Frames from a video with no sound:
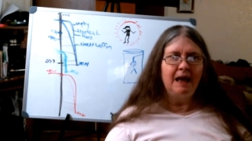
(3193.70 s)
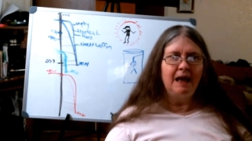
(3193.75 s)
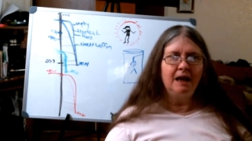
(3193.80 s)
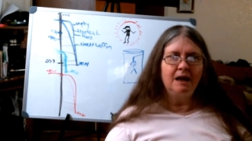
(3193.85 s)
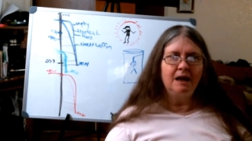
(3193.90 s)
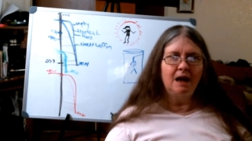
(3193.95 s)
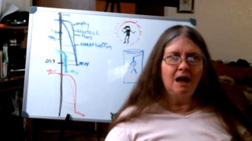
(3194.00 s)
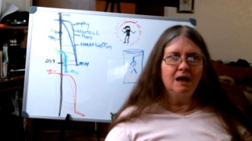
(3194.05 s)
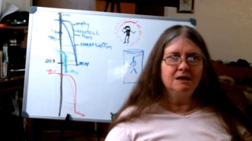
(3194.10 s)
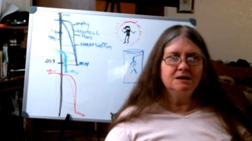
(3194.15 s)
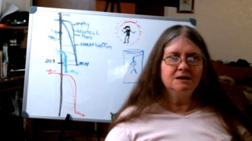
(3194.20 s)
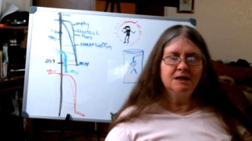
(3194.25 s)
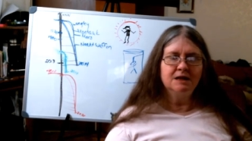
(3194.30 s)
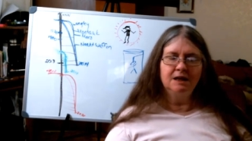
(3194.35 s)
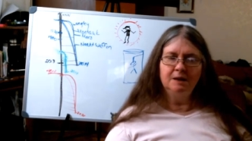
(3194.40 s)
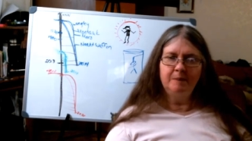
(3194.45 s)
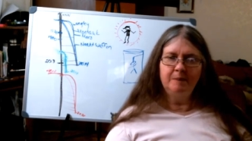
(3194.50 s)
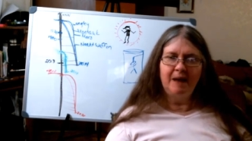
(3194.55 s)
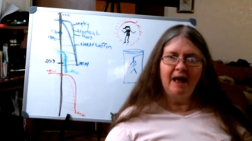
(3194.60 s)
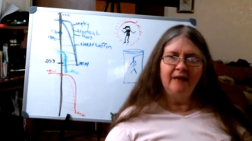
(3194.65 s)
he made
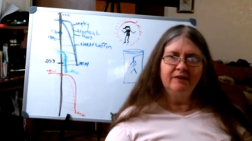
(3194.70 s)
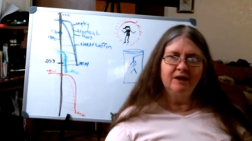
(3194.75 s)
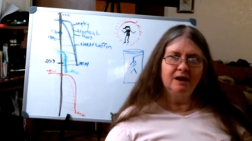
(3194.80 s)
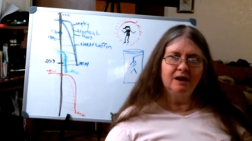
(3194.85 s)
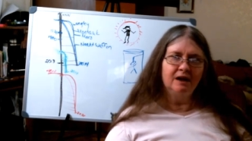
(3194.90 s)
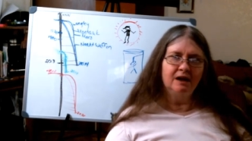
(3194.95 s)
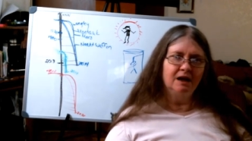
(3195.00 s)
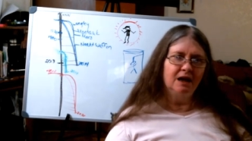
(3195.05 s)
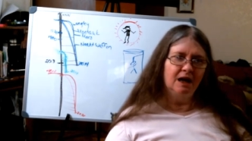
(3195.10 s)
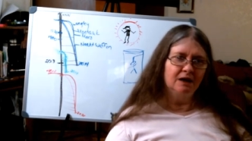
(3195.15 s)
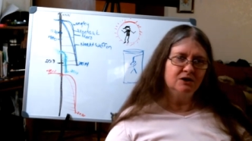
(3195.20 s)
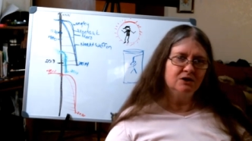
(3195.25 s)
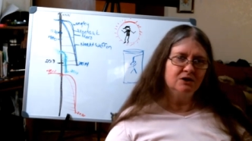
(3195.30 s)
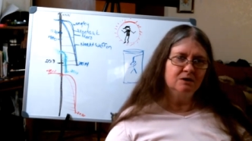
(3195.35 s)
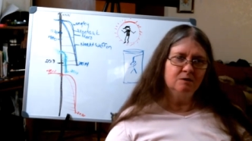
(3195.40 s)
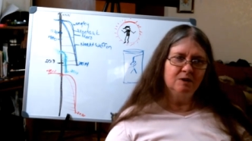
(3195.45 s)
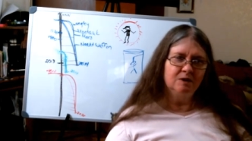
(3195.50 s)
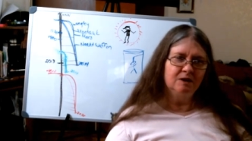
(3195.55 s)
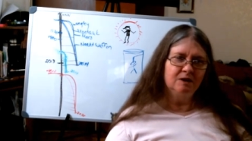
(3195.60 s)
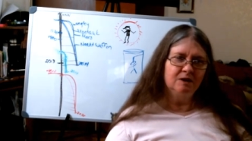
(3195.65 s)
a telepathic
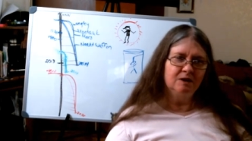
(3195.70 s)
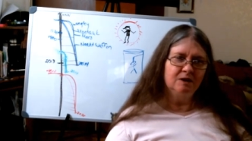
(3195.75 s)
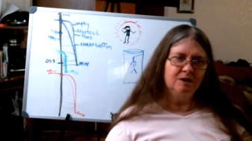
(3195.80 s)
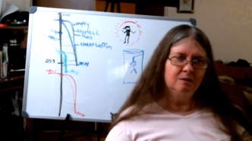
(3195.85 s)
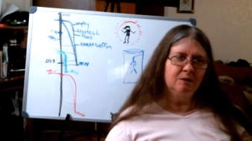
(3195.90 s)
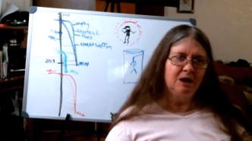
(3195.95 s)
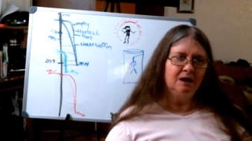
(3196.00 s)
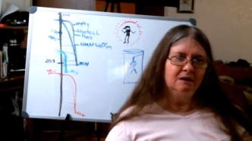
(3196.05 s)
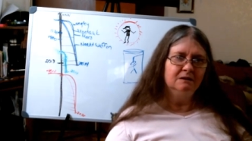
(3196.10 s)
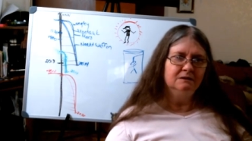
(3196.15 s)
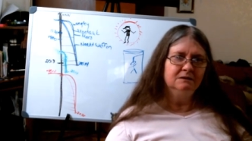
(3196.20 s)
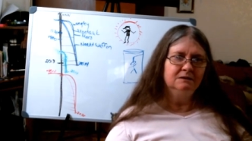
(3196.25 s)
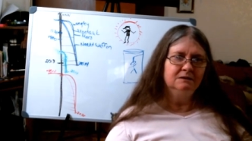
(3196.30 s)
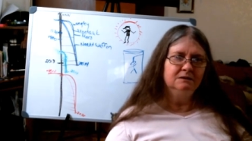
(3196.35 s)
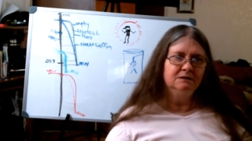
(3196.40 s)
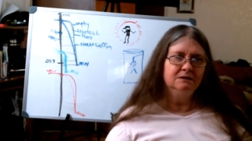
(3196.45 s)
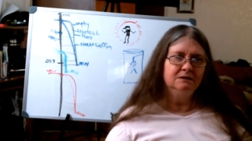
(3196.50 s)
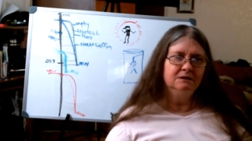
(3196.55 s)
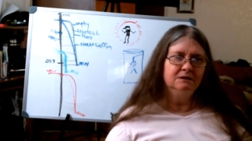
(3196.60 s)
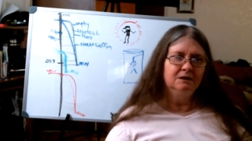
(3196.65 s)
connection
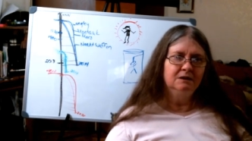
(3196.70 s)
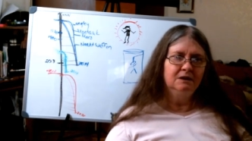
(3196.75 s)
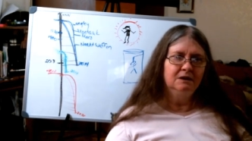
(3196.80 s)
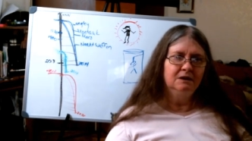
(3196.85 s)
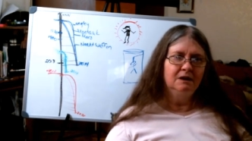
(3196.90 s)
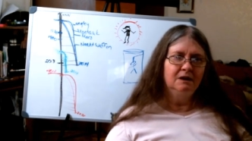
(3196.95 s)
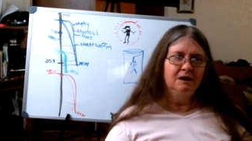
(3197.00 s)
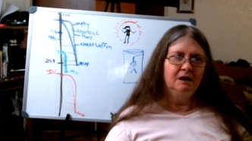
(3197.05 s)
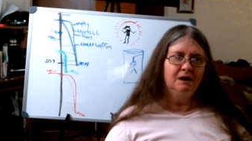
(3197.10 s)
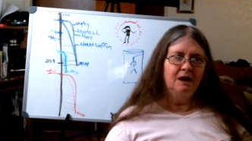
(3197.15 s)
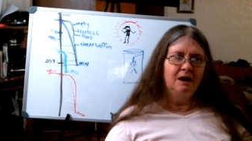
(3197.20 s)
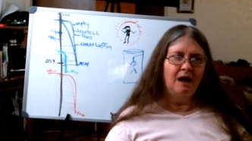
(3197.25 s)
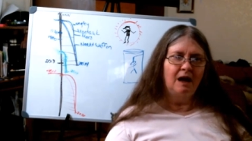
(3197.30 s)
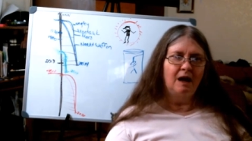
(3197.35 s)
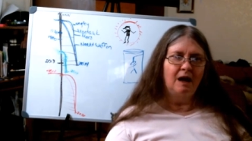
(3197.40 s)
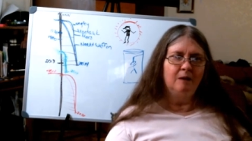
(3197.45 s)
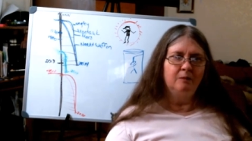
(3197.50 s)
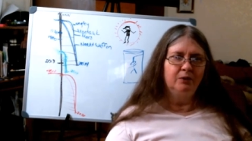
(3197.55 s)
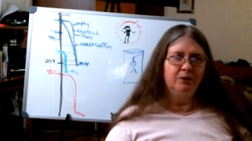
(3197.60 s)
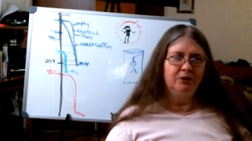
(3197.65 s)
with me
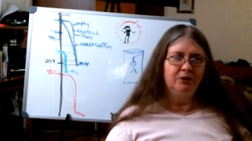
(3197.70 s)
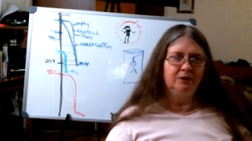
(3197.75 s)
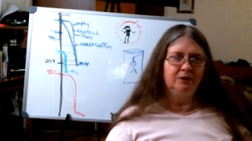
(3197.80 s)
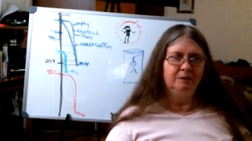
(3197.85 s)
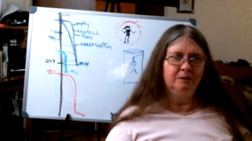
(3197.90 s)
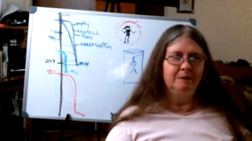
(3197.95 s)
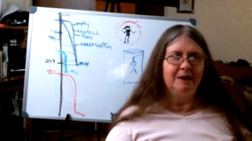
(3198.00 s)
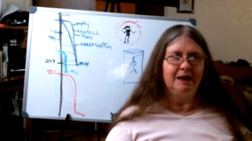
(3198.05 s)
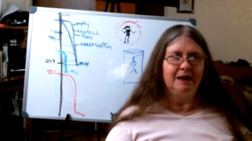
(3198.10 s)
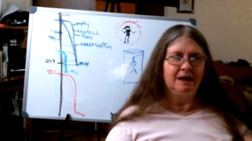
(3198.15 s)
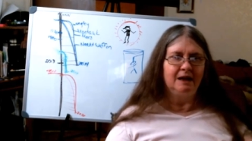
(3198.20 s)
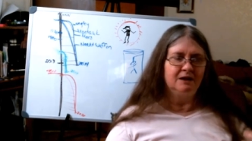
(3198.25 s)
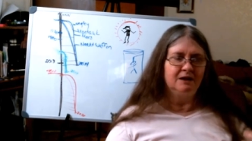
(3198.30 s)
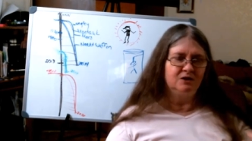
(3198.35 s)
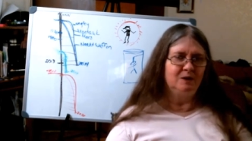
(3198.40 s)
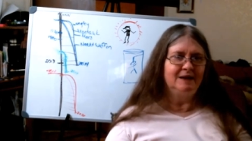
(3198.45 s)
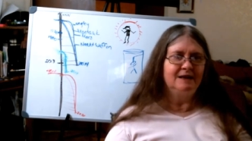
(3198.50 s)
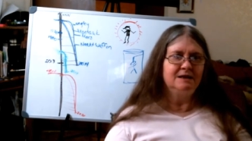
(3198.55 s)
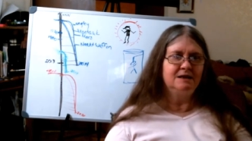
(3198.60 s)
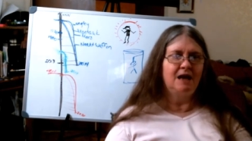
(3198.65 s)
and pulled
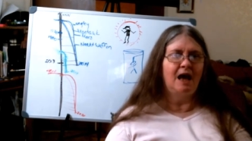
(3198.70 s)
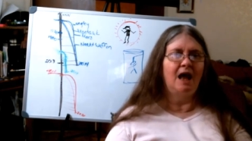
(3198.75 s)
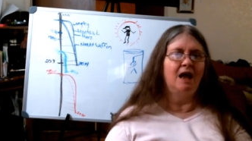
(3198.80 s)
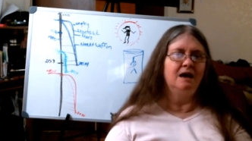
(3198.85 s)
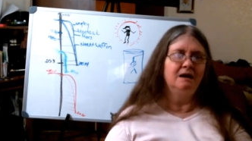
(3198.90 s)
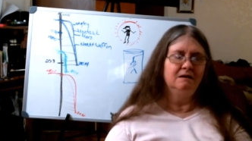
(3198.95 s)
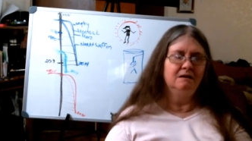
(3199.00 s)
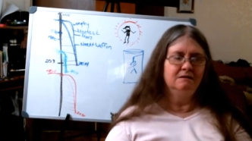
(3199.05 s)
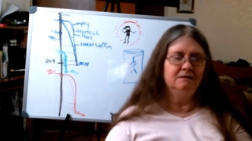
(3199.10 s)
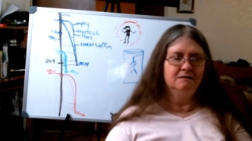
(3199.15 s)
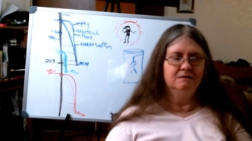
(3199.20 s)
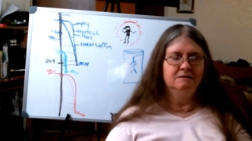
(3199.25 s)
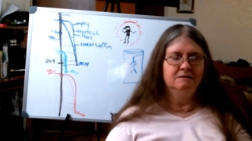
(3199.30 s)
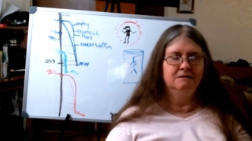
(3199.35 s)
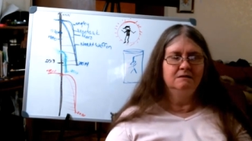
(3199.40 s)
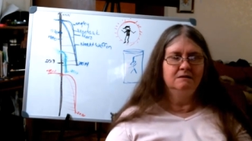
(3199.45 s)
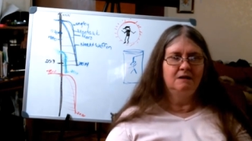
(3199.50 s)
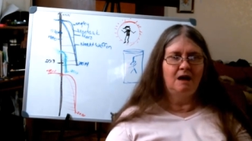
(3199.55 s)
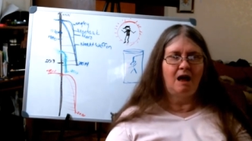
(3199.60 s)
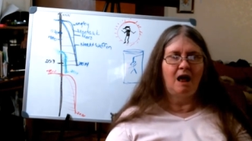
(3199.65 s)
me into his head,
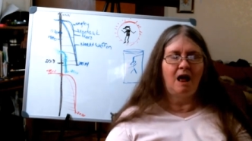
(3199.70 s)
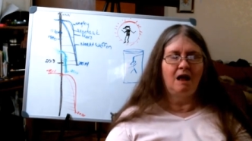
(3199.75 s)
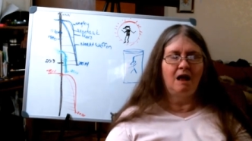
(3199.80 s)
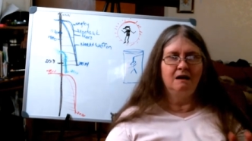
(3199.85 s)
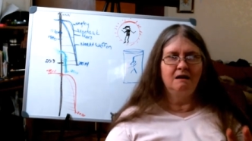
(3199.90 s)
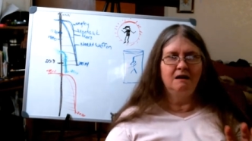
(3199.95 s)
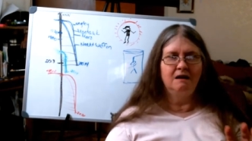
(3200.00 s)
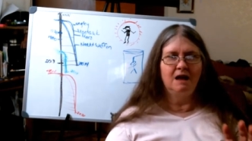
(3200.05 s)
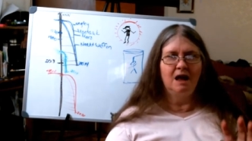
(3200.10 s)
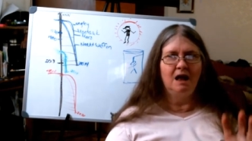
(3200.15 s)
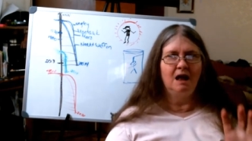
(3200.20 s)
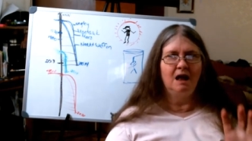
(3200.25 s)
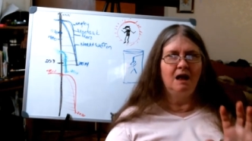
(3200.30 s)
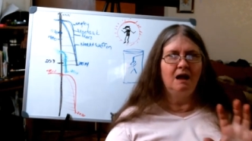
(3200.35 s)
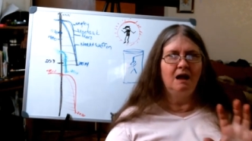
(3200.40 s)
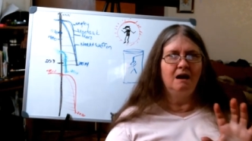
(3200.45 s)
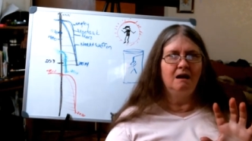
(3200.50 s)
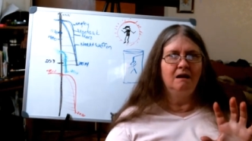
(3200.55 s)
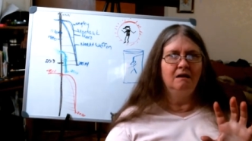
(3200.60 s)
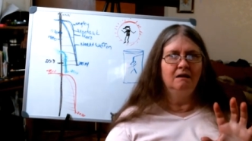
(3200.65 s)
and
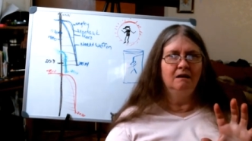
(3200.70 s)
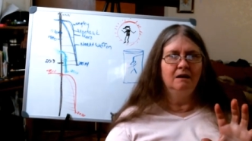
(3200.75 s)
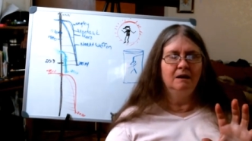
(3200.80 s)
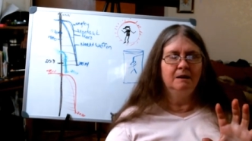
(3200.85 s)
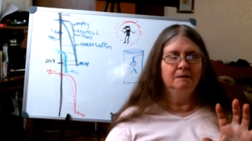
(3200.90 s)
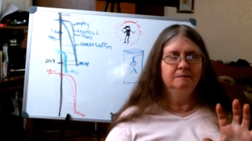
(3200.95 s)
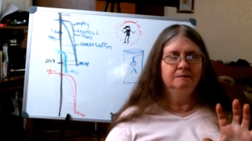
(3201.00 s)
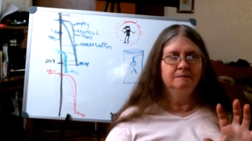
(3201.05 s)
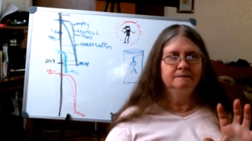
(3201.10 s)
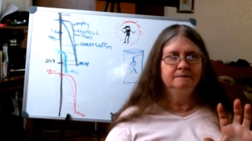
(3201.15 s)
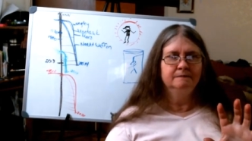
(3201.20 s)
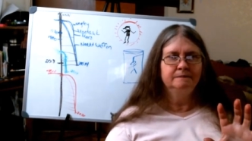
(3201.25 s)
then